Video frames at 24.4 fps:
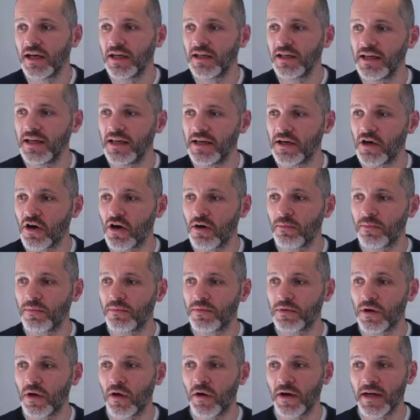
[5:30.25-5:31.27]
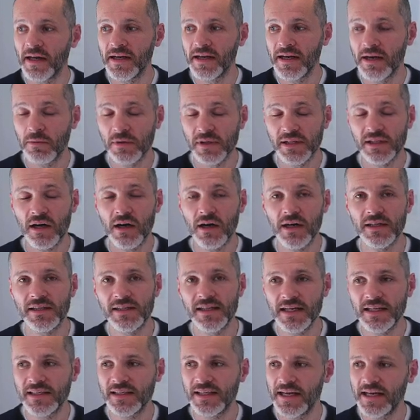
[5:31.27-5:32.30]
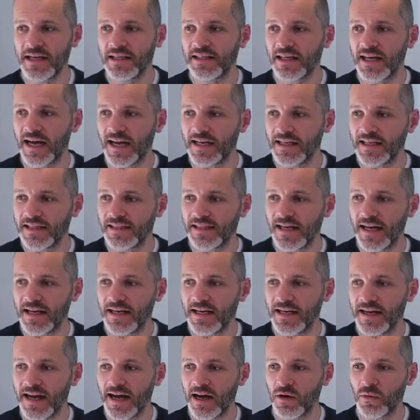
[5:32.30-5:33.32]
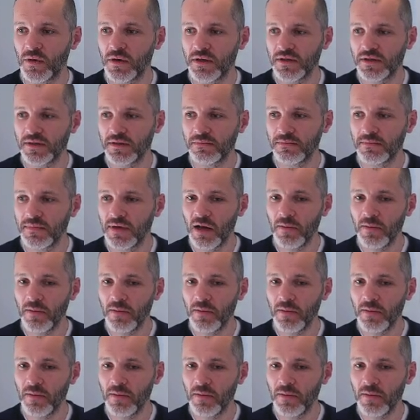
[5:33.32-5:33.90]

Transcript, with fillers: The current, it will start at 6 each and descend downwards.